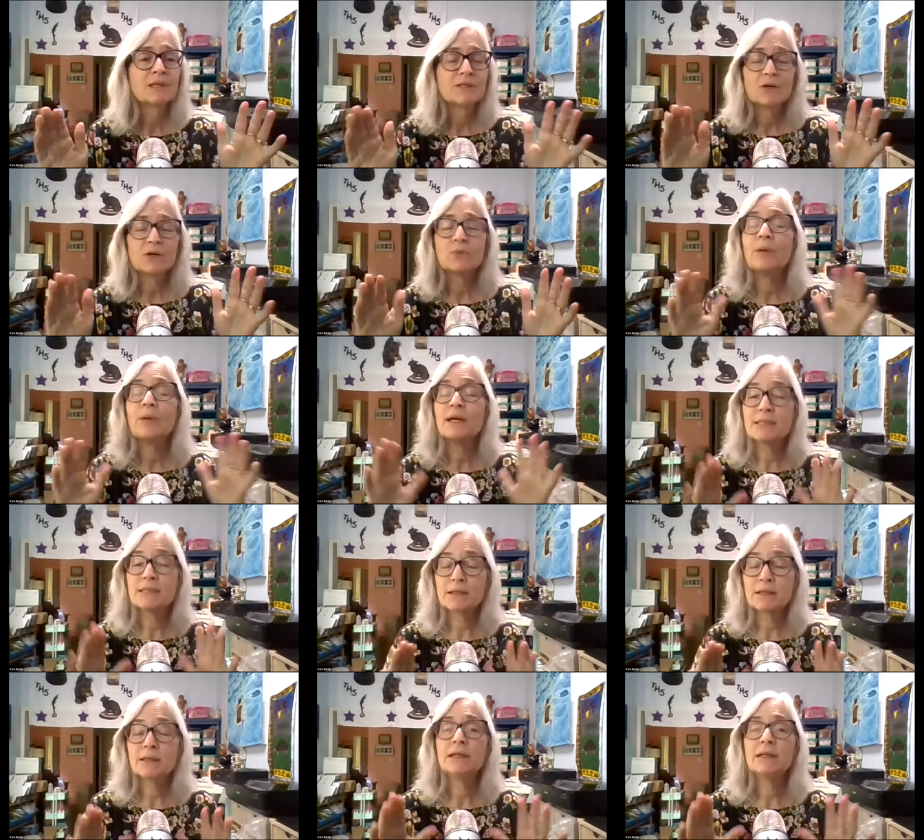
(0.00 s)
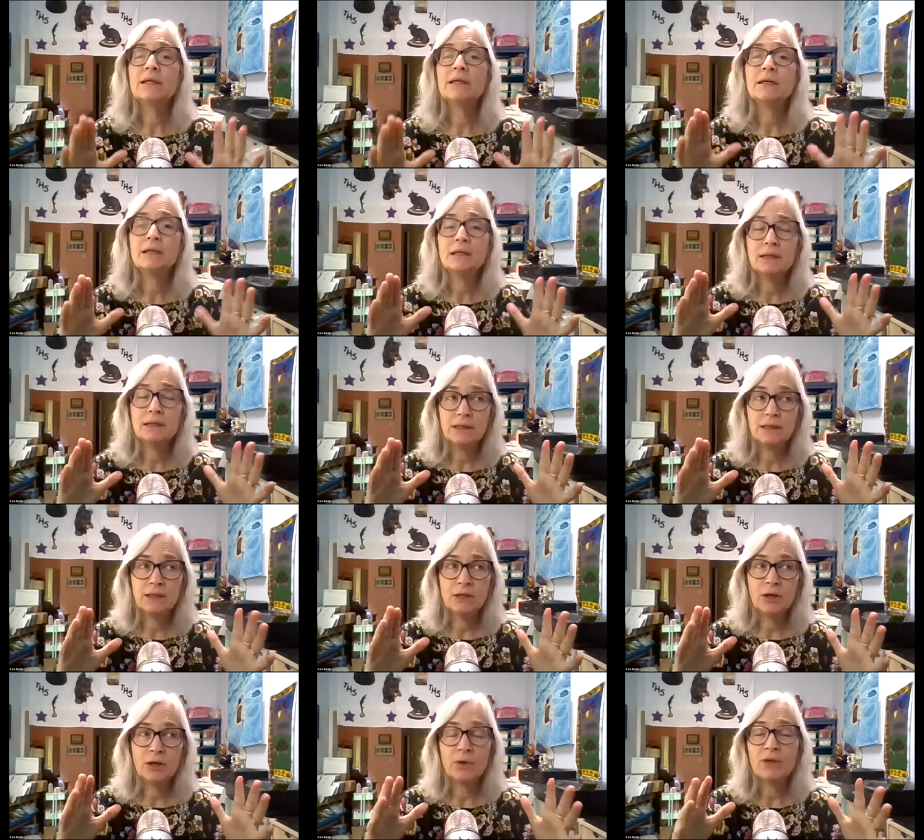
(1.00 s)
so basically you
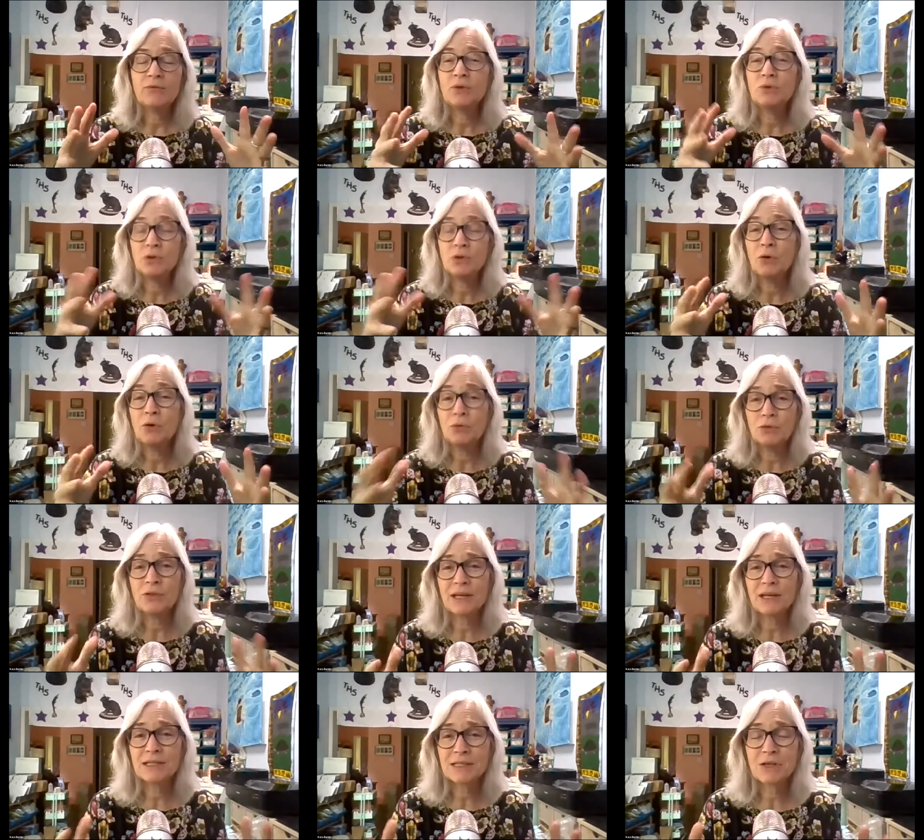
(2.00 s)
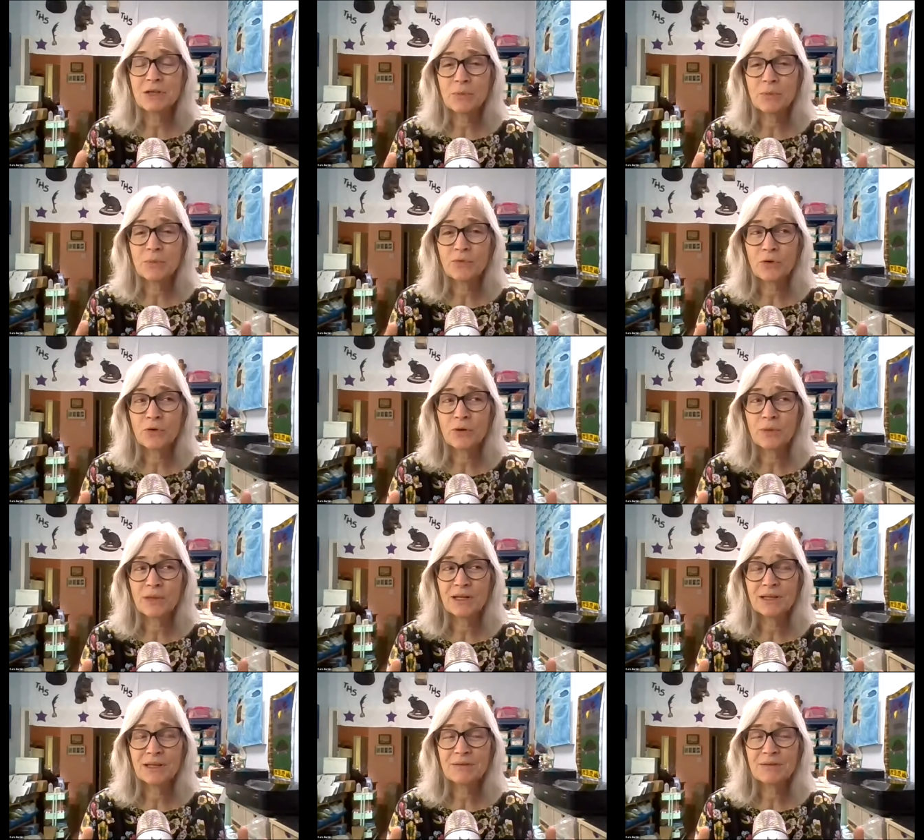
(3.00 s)
know if you know that that's a terrible
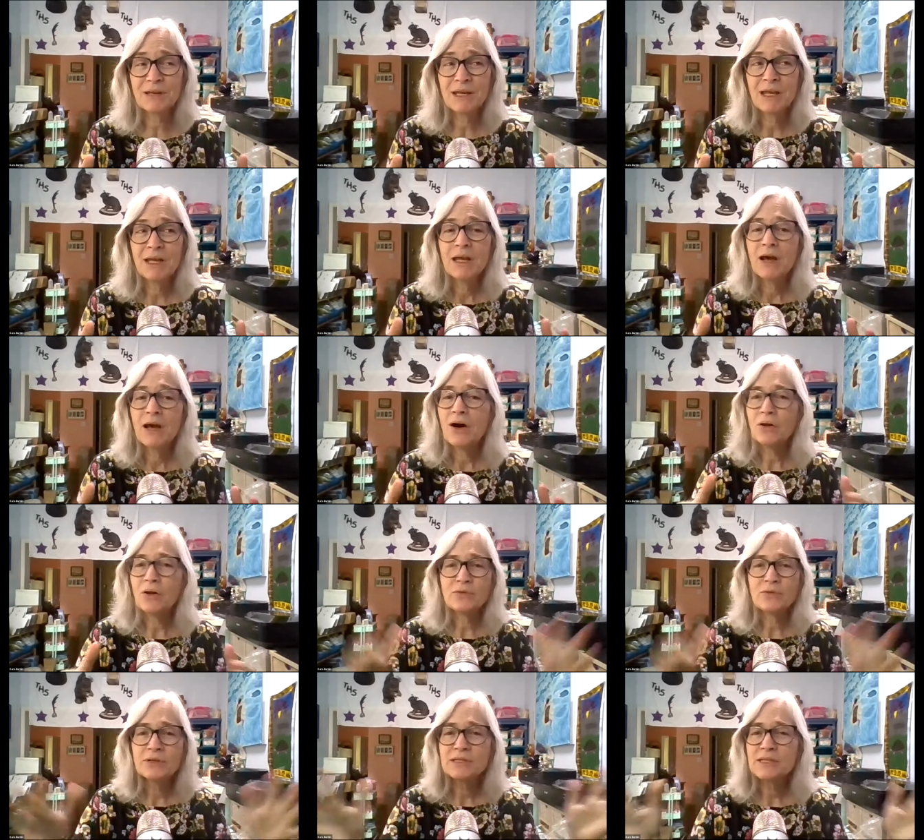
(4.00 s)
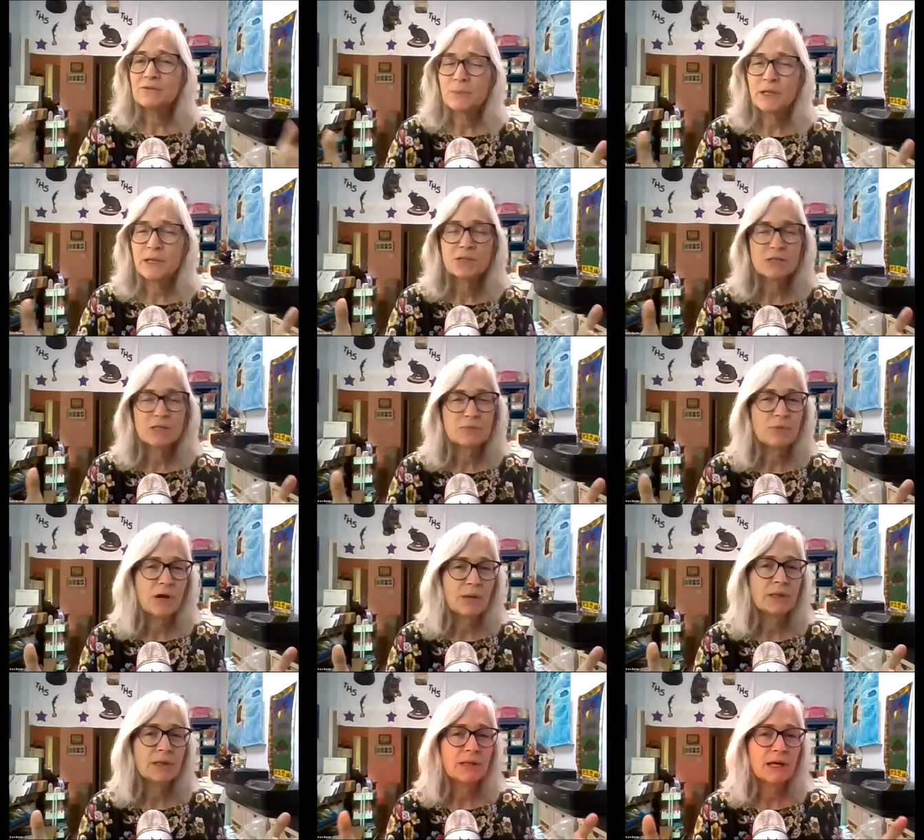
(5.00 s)
formula all of this information is
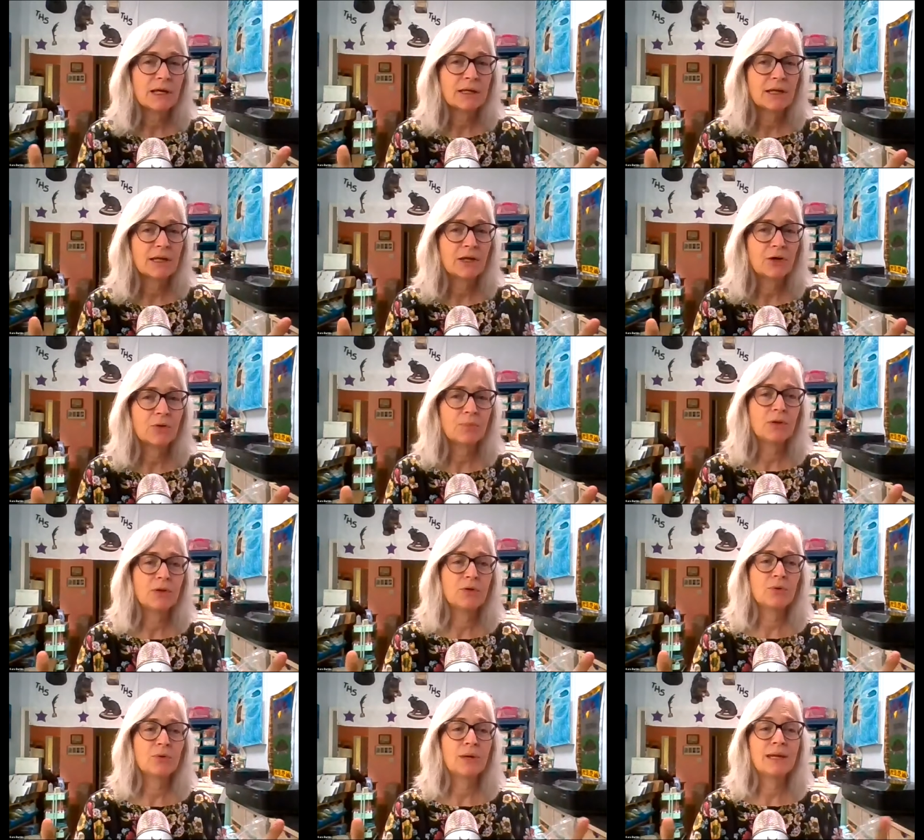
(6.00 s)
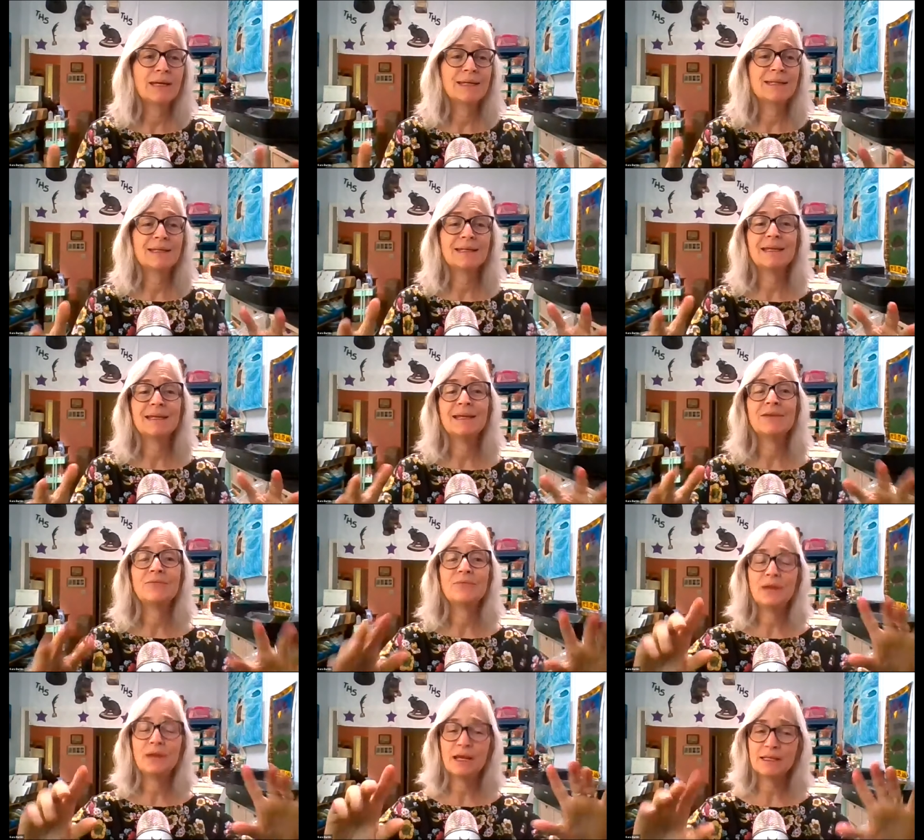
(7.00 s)
probably not going to help you and if
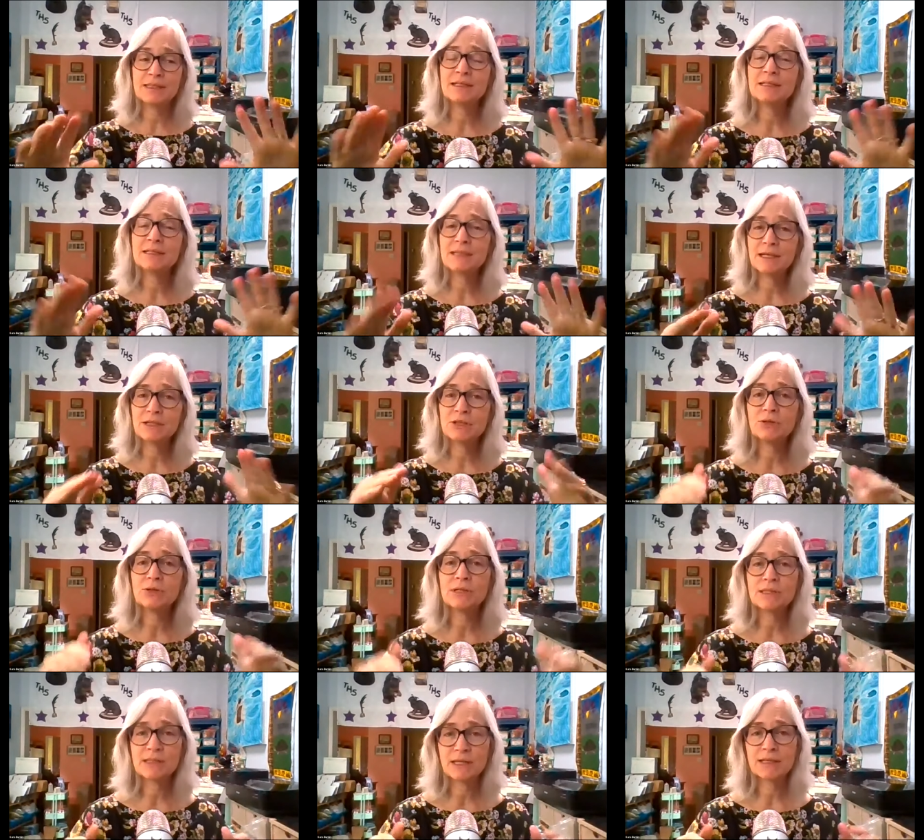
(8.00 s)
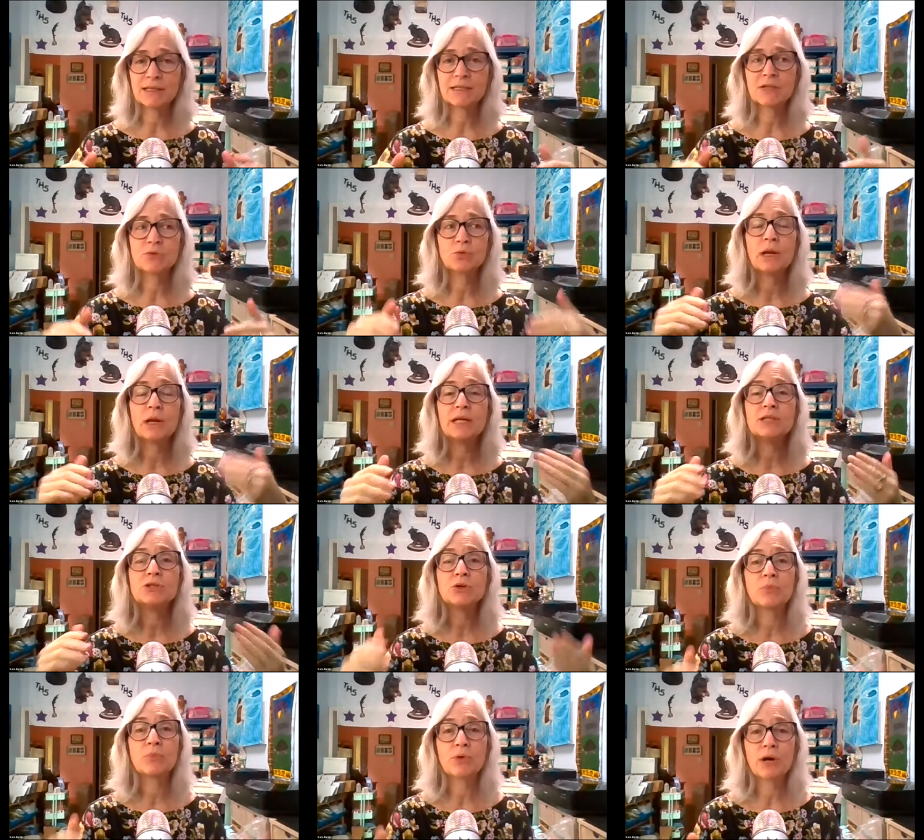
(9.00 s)
etsy sends you this thing that says raise
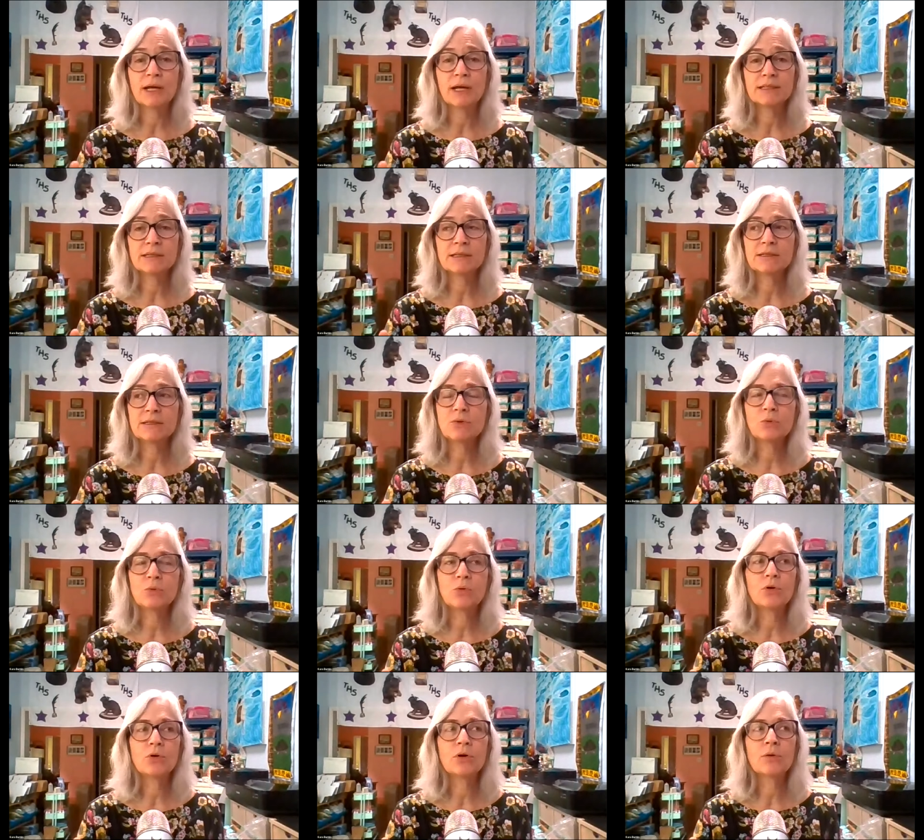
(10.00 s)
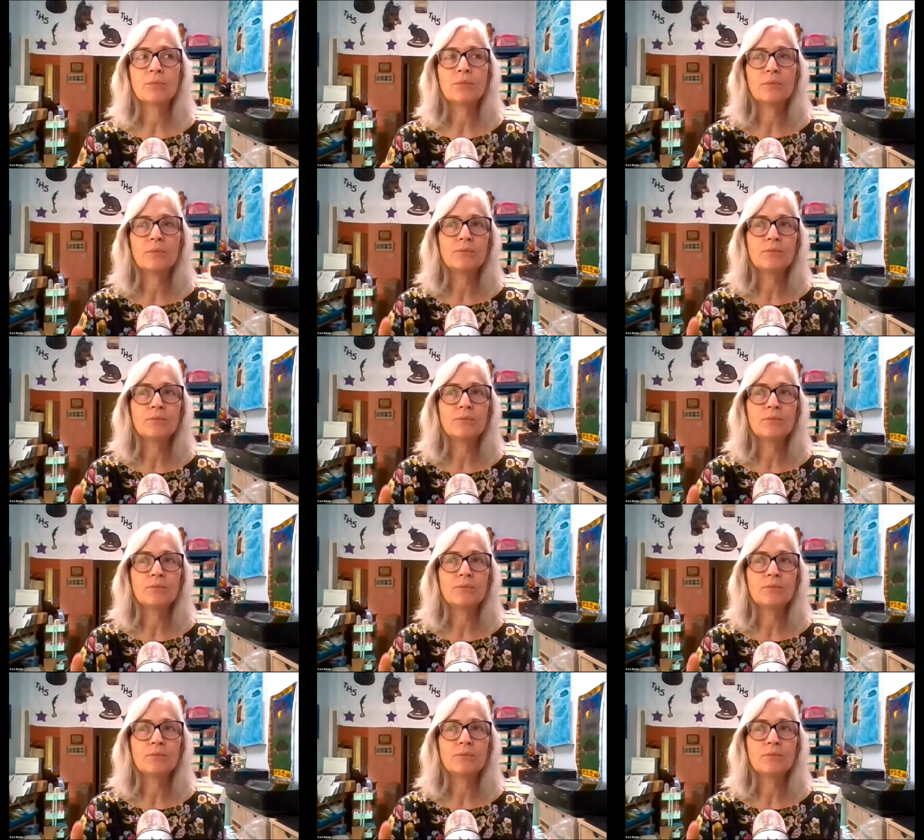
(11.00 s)
your prices or